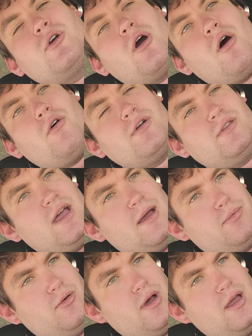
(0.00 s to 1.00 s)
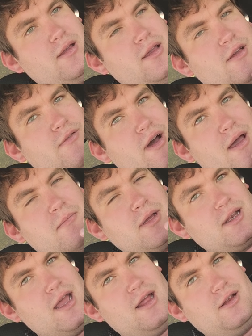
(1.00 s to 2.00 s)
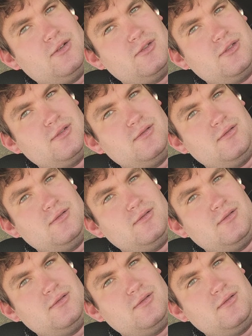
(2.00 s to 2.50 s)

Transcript: calling that play, if I'm McDaniels,